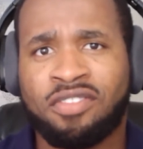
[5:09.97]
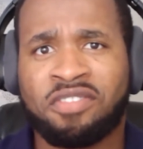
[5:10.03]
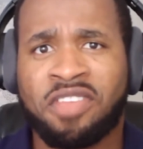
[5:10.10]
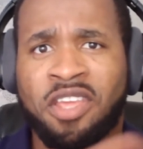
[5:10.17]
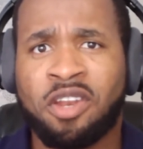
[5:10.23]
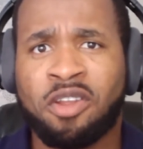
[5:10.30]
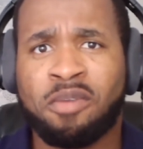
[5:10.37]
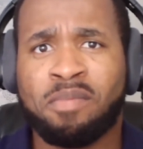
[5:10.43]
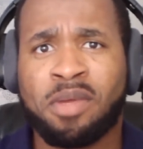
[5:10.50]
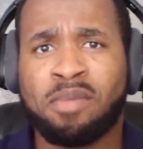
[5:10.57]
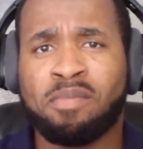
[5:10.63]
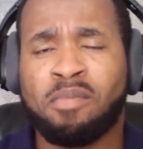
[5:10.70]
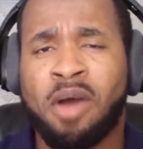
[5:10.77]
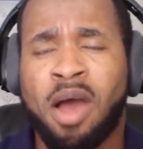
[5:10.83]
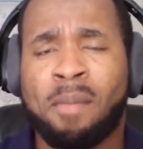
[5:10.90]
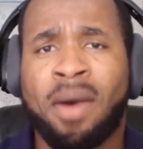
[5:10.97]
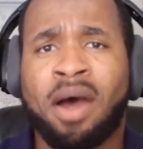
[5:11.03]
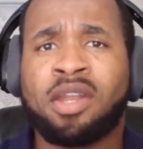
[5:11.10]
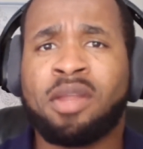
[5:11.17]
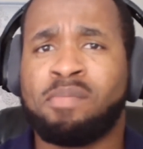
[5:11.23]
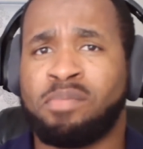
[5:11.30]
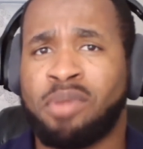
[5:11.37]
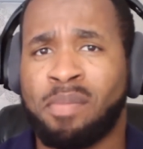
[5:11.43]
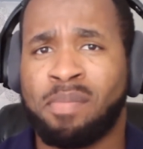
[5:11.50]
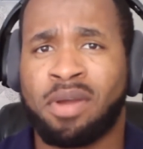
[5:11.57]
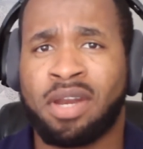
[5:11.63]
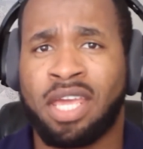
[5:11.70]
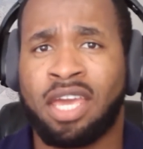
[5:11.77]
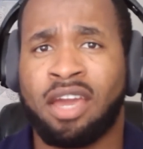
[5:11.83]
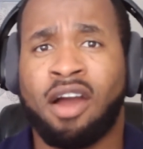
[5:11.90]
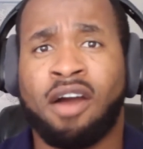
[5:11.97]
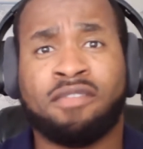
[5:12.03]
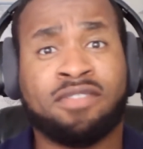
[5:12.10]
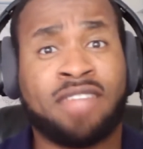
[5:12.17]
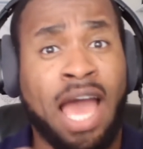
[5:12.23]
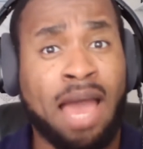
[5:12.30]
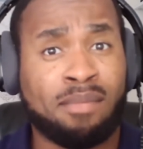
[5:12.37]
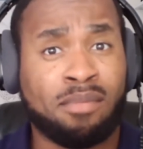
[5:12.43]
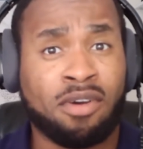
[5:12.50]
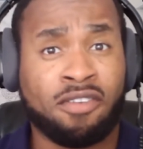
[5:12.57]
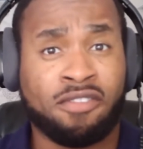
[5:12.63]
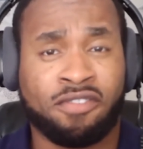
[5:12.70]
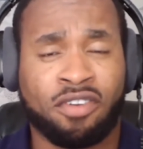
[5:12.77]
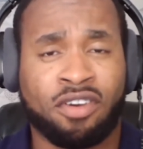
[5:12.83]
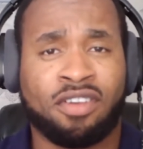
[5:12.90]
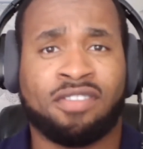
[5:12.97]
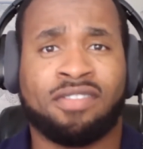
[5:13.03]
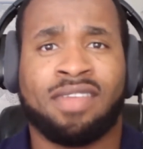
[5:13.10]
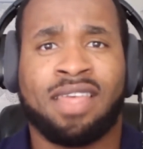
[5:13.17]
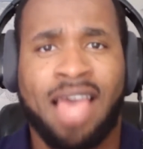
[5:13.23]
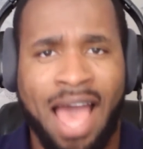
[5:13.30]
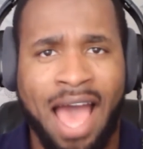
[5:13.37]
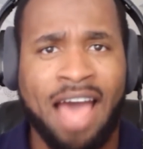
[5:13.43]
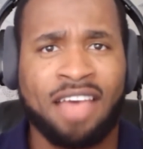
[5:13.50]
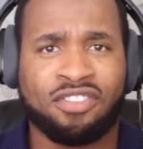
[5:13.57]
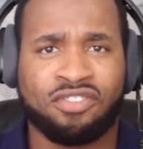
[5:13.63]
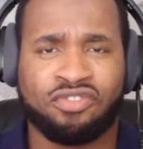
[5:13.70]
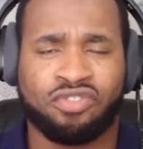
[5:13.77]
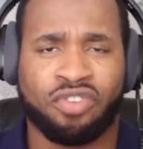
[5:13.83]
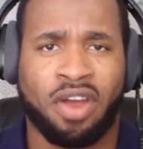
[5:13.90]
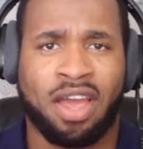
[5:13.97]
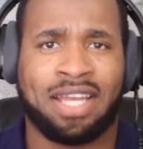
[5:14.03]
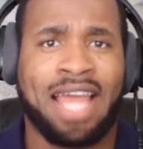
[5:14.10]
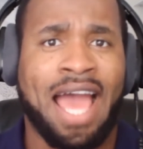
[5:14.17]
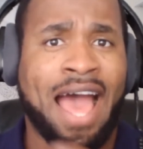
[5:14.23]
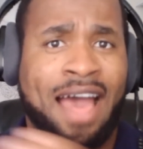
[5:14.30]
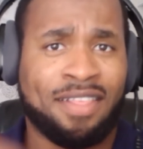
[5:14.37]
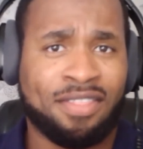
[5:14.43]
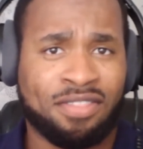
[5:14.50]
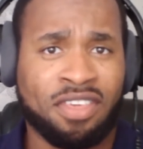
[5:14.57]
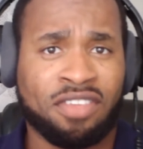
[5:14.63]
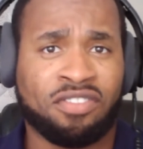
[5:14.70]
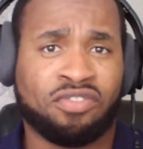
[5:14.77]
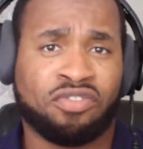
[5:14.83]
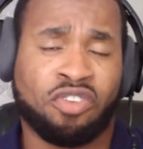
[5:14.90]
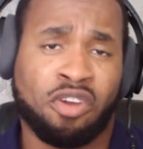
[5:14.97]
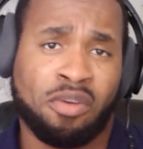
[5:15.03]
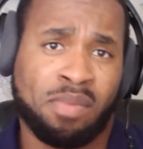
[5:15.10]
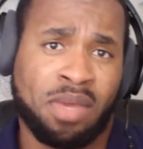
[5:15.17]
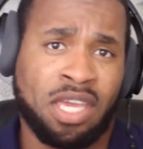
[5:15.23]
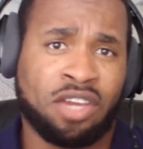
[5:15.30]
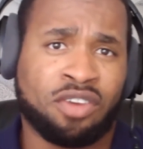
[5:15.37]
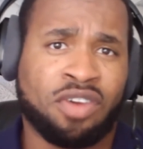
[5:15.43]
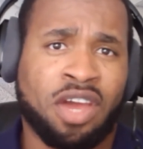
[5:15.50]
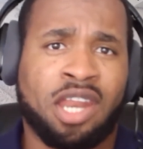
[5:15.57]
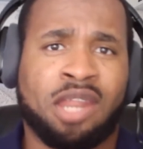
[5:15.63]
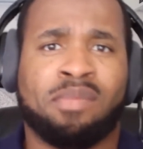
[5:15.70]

a little bit more about the property of Dimorphous asteroid, and this is going to be incredible